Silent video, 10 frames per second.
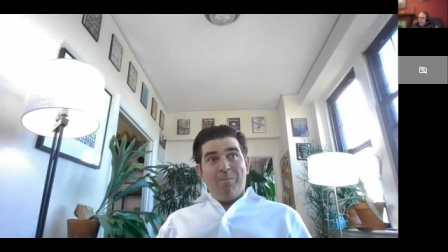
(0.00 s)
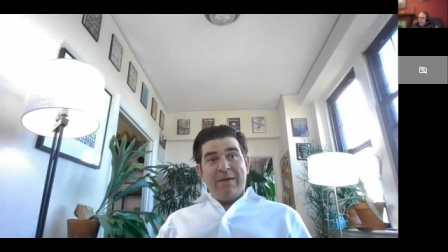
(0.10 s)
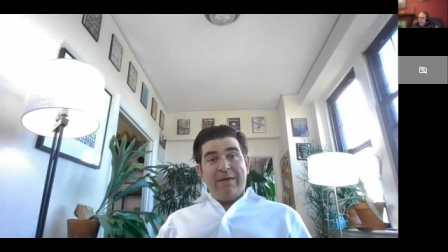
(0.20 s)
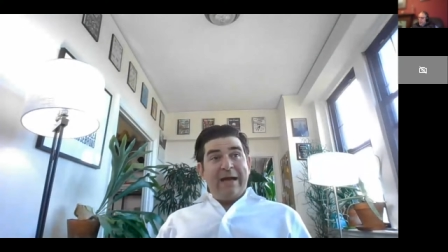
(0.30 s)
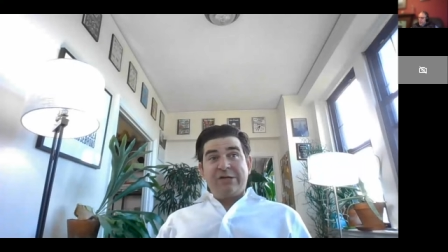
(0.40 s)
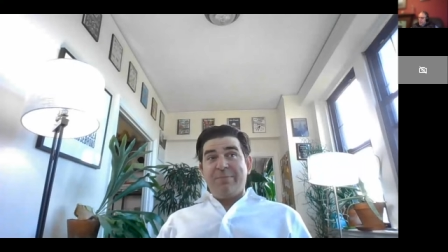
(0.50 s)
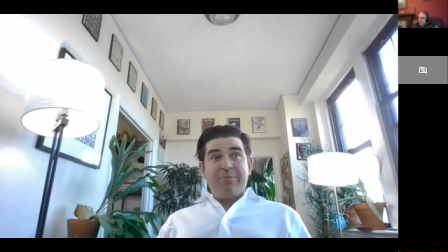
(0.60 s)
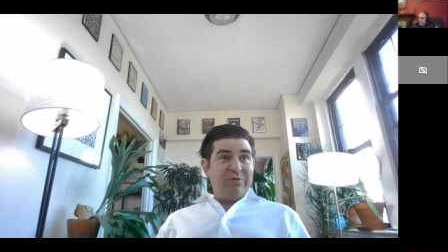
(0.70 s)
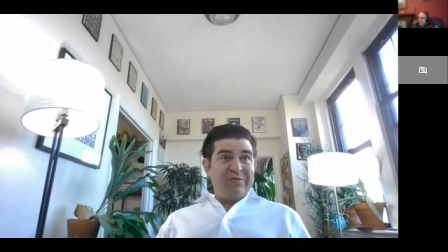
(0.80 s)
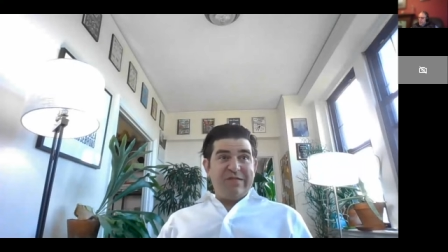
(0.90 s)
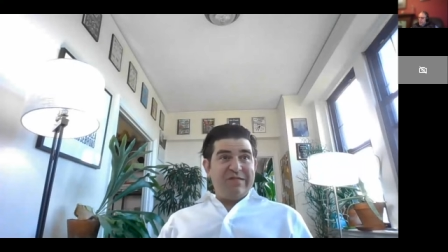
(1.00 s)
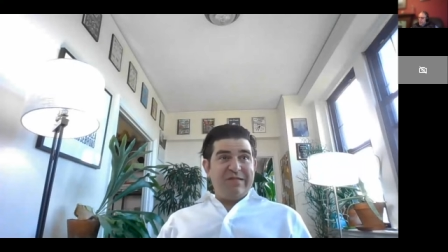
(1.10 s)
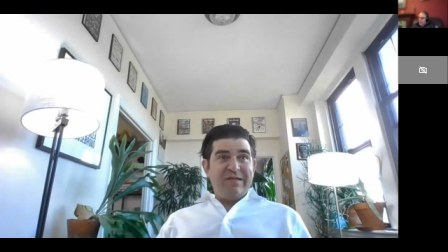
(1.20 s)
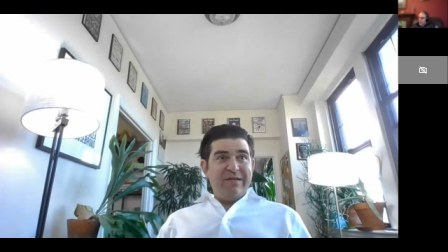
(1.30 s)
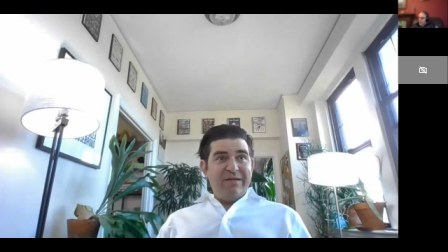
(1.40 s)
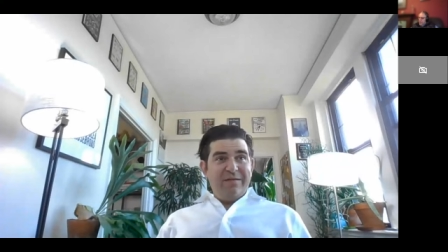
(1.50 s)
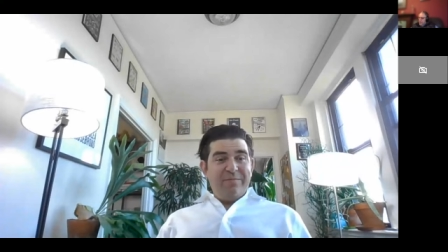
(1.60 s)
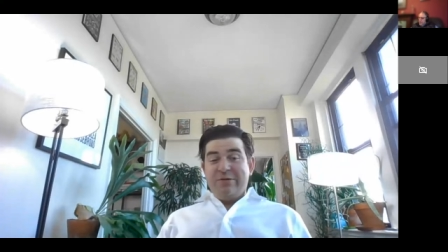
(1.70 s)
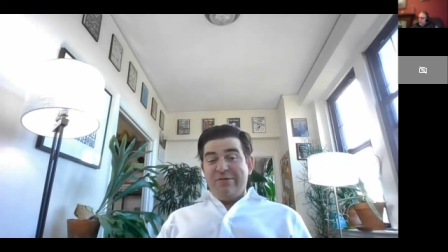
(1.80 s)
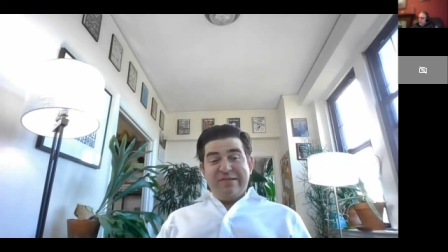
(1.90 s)
it actually produces
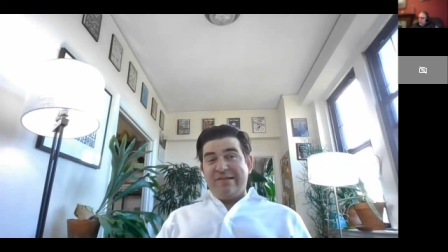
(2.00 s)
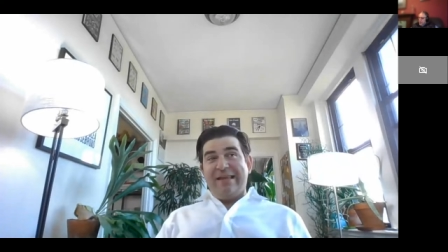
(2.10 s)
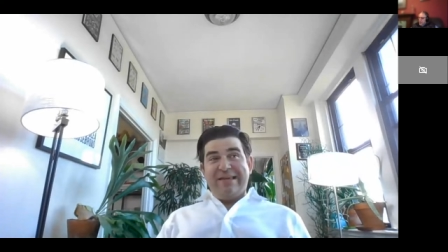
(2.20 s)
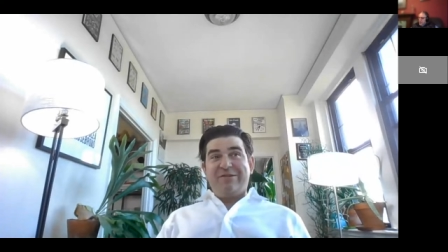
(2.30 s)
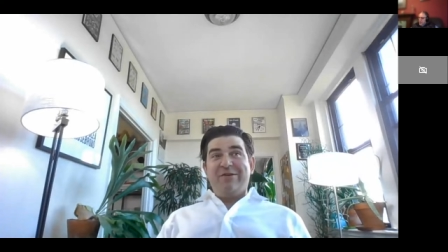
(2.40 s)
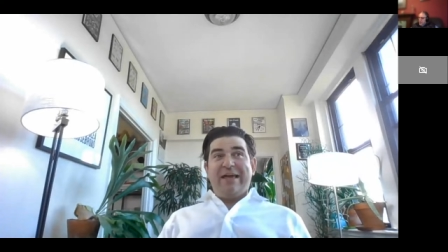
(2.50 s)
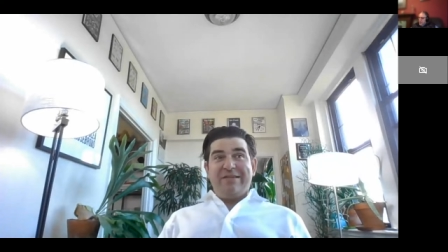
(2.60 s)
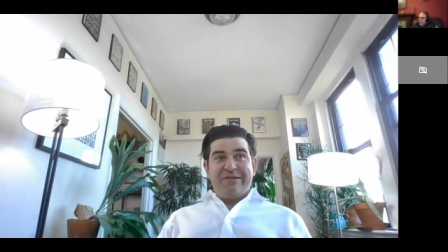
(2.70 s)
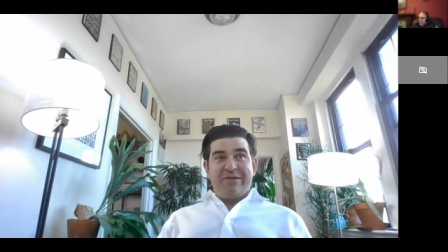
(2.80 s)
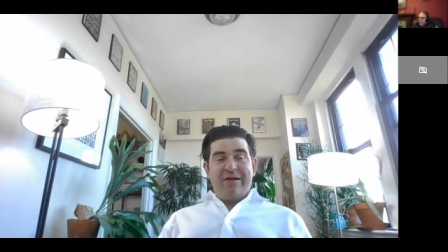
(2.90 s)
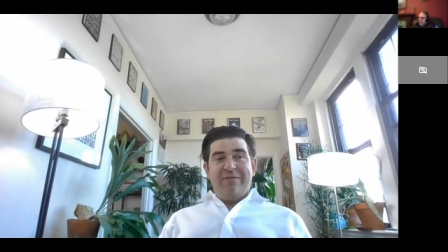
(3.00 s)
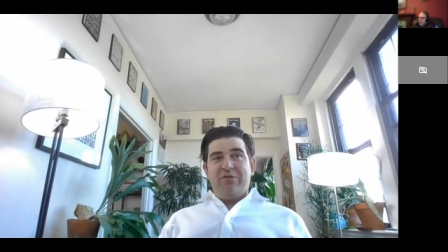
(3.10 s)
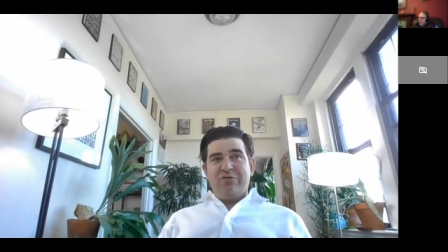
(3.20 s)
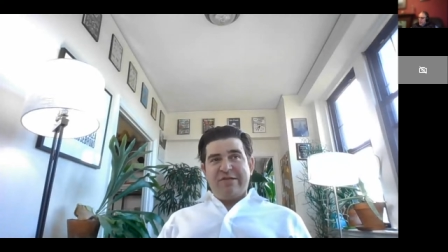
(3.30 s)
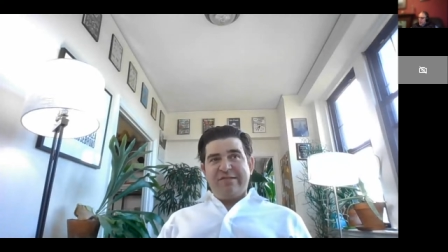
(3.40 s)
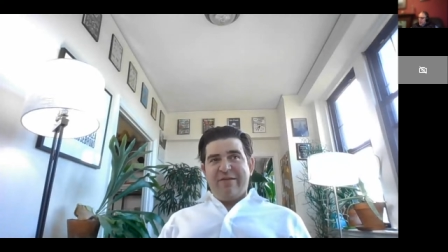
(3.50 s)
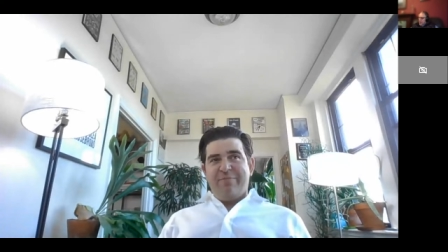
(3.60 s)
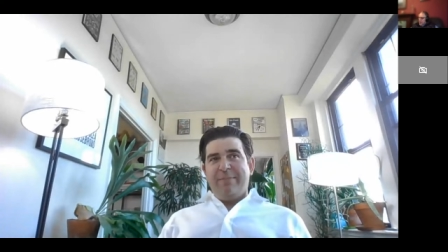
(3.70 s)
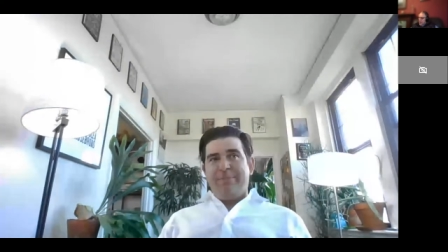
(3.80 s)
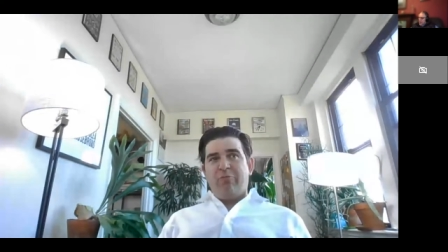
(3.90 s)
produces a less good answer if you just have
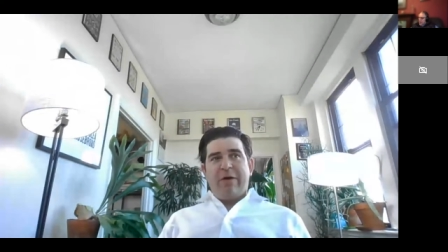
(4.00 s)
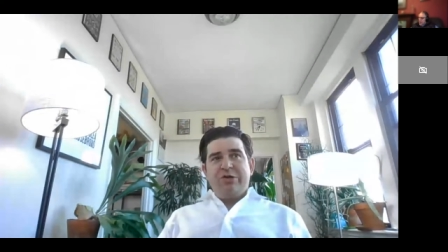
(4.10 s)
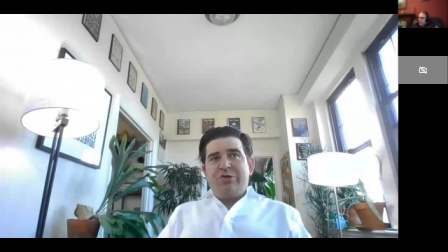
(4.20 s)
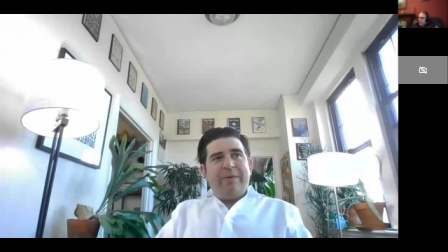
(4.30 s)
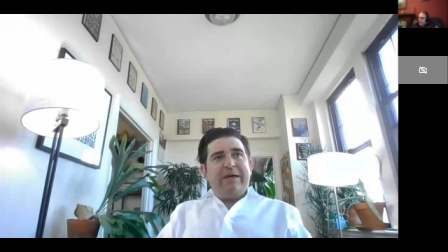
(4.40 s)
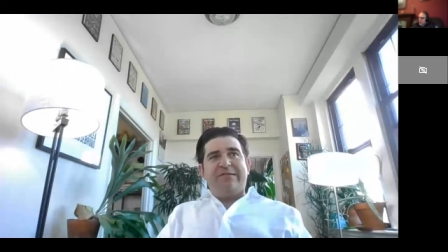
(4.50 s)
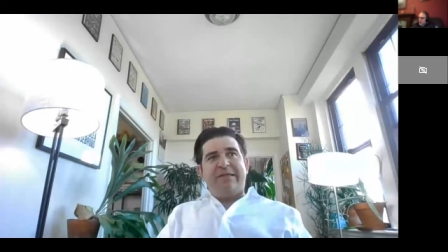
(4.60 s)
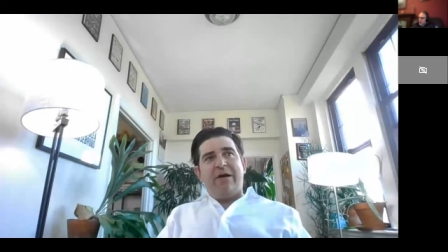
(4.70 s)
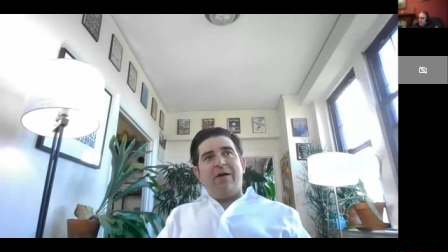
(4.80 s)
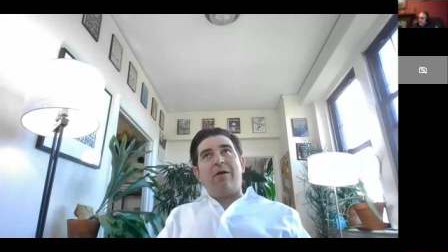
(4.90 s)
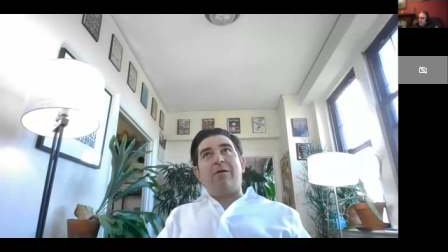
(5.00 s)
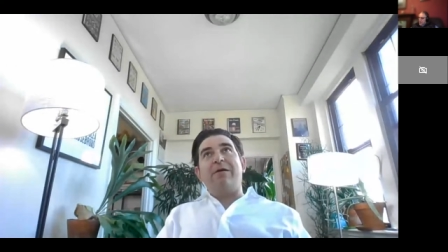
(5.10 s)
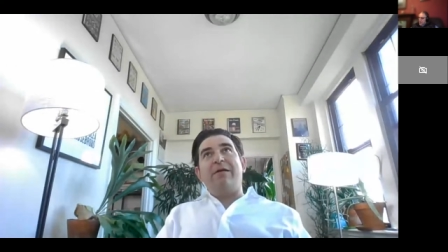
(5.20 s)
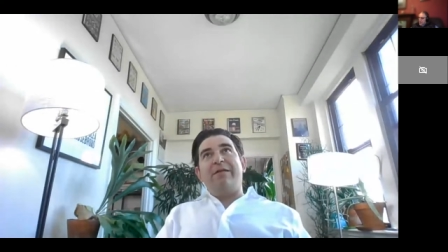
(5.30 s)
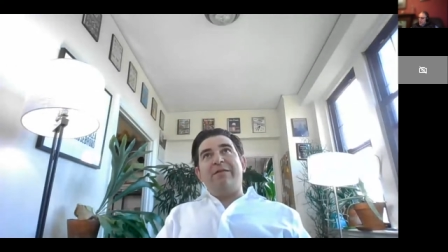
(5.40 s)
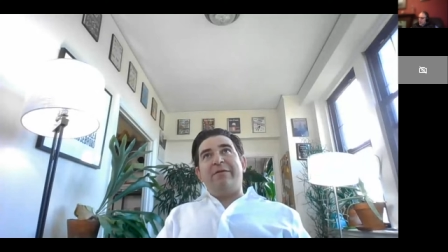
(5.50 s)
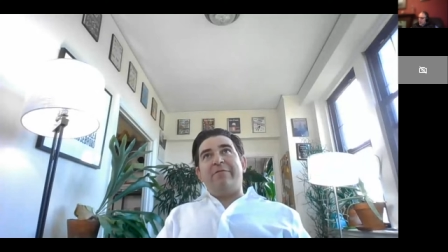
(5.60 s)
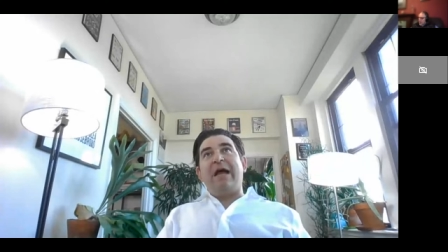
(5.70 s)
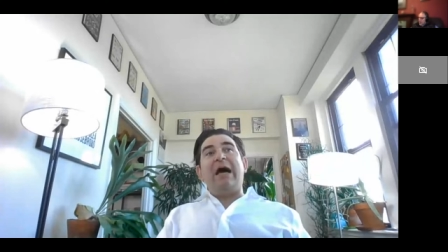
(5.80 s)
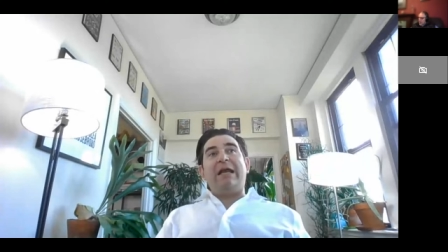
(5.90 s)
people rush because they are
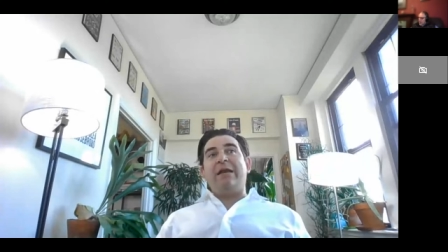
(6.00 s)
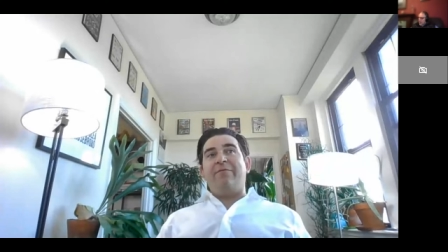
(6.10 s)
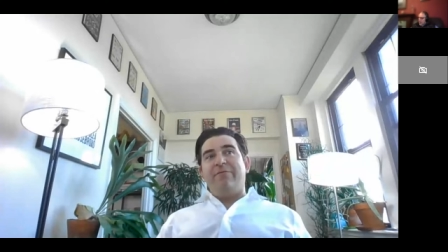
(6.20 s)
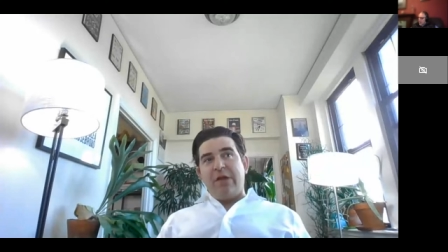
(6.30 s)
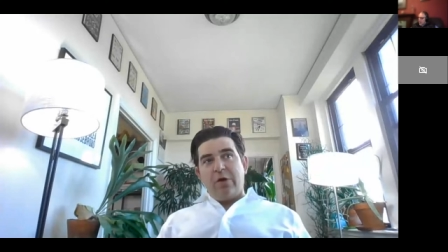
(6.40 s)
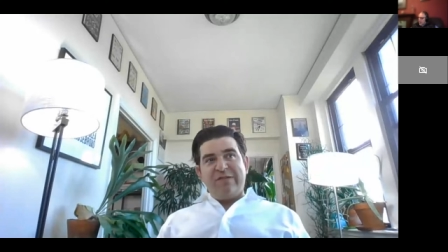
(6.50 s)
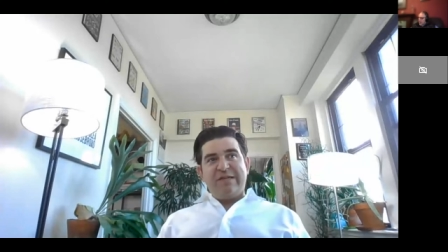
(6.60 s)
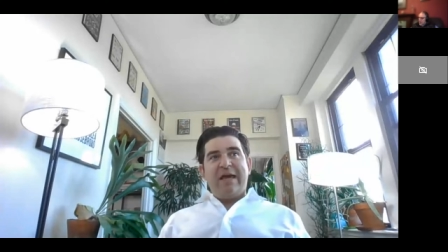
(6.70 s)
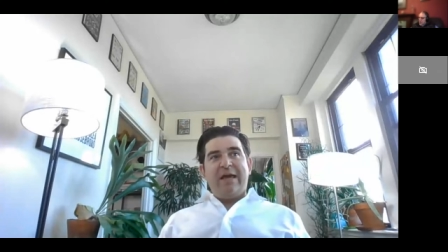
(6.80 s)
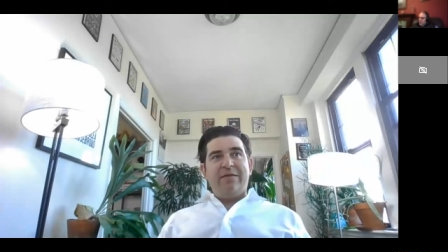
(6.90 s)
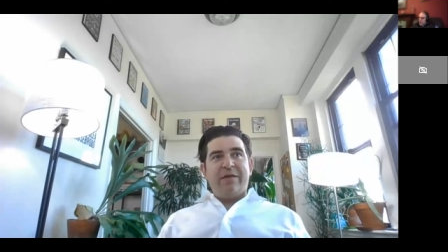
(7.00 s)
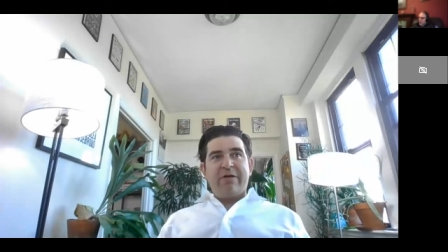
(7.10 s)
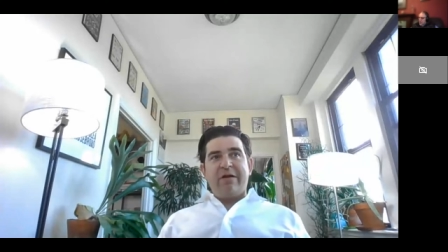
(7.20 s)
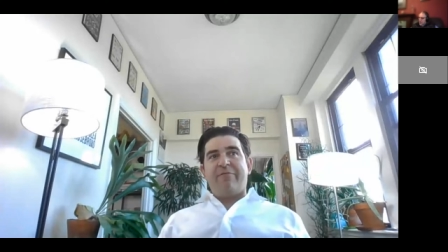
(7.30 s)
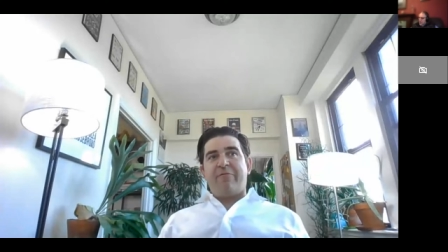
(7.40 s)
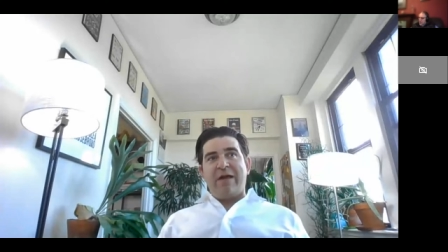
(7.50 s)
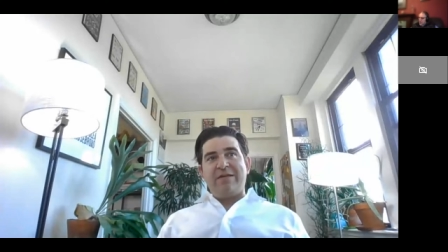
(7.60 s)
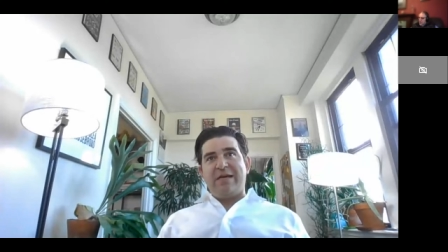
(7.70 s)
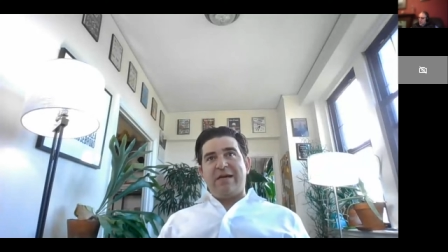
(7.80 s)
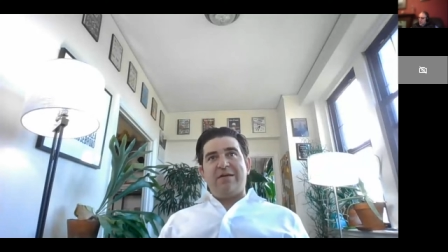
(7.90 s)
they're not in a flow state they're in a
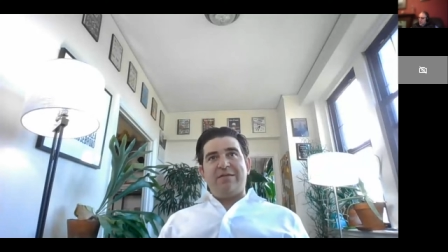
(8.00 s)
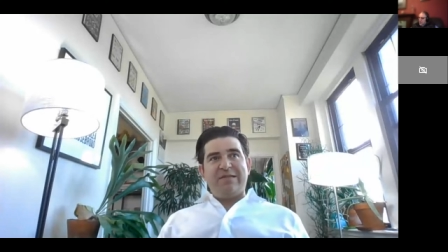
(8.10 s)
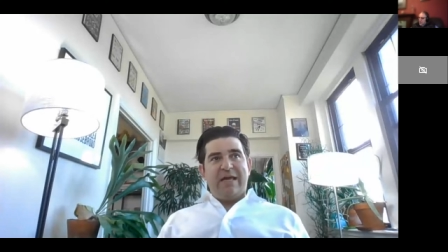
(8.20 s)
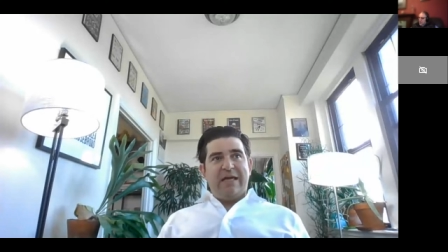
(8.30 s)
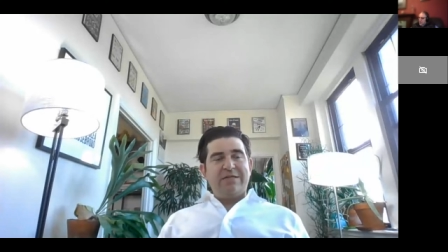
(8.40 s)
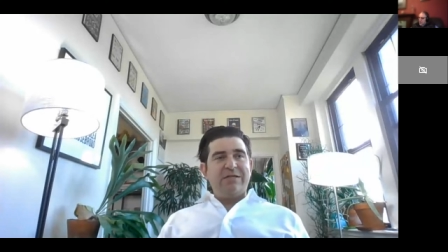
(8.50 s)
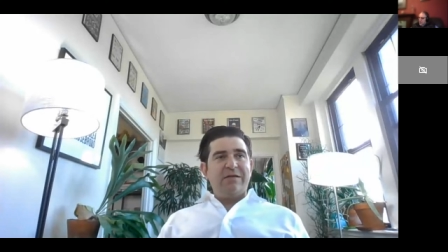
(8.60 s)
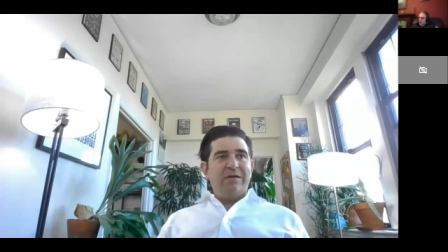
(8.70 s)
frantic state